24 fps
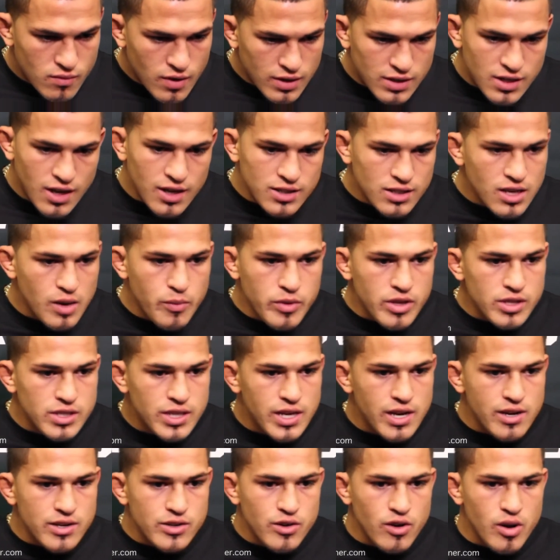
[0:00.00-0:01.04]
It does come with the
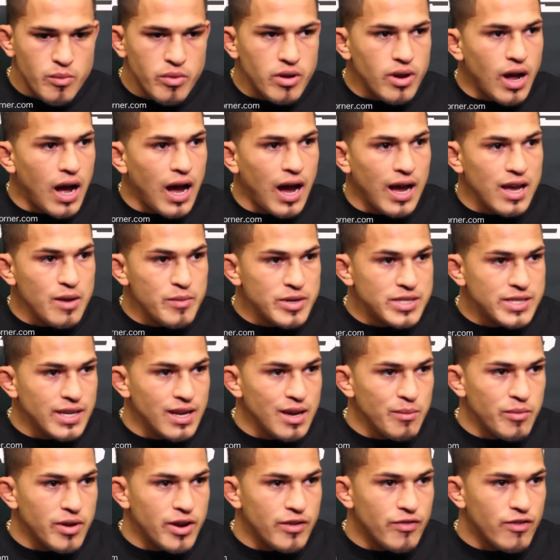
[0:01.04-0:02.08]
territory, but I am a
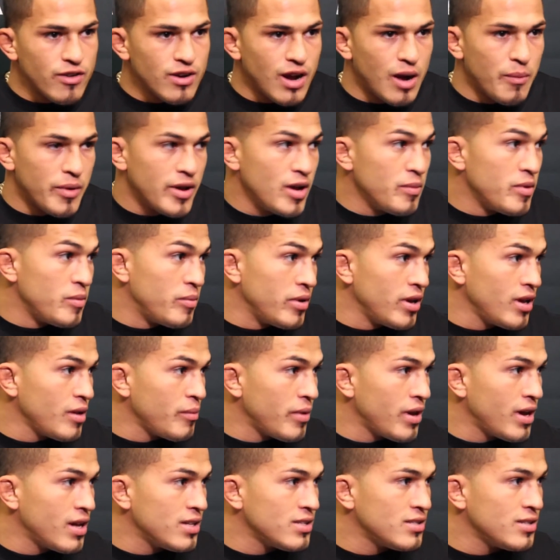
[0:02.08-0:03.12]
champ, but I'm a human being,
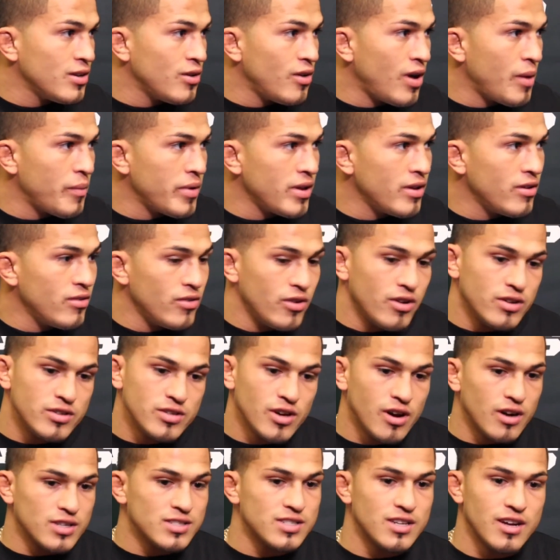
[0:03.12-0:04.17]
man. So, I mean, you
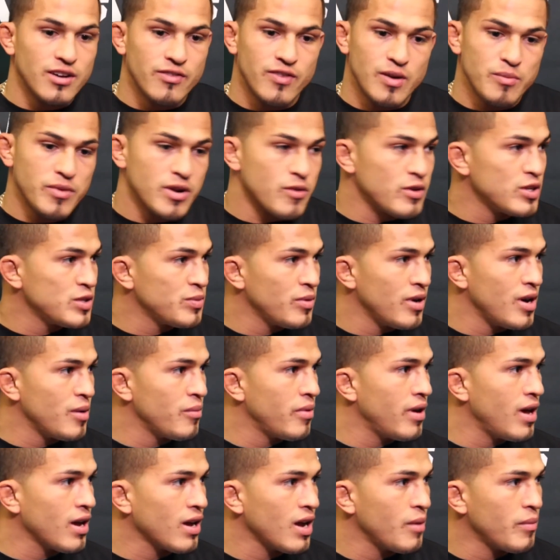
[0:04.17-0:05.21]
talk stuff, I'm going to respond
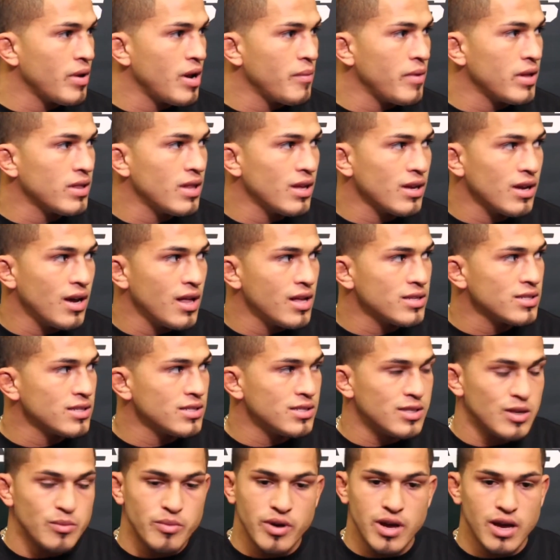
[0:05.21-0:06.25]
back. I mean, I'm not that guy that's going to
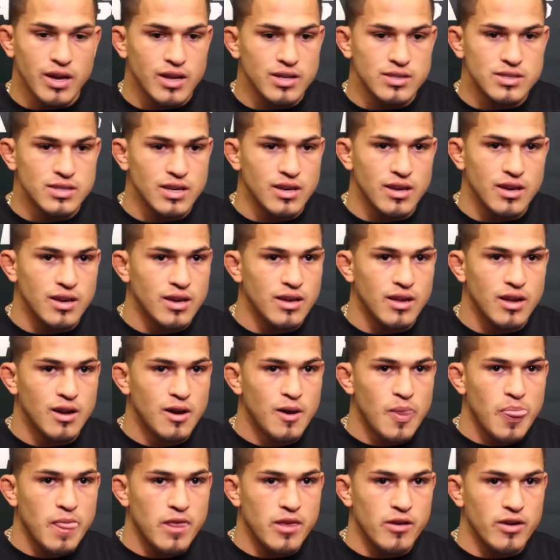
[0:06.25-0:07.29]
sit back and say, hey,
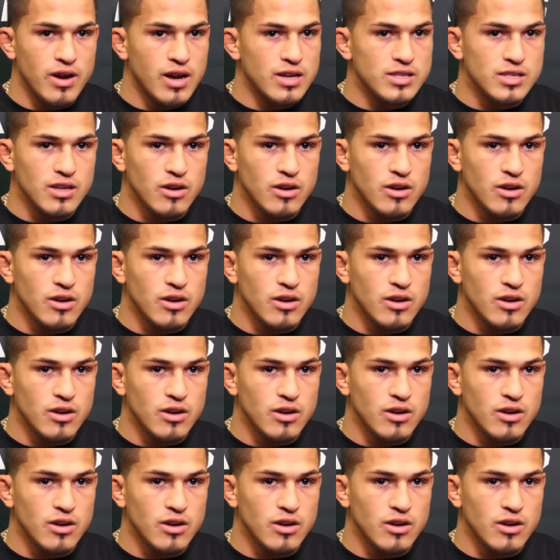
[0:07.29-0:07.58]
you guys